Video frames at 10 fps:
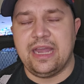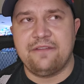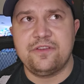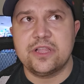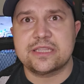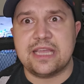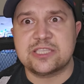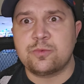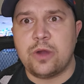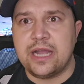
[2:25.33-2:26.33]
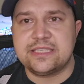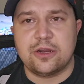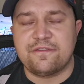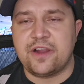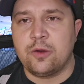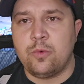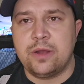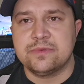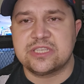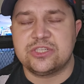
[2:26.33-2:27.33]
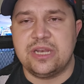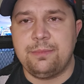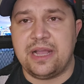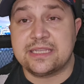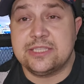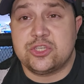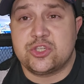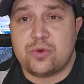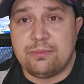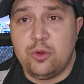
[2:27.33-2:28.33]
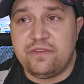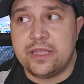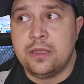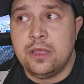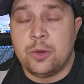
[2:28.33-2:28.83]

And I feel like that's why Terrifier one was such an impact. It's a short movie.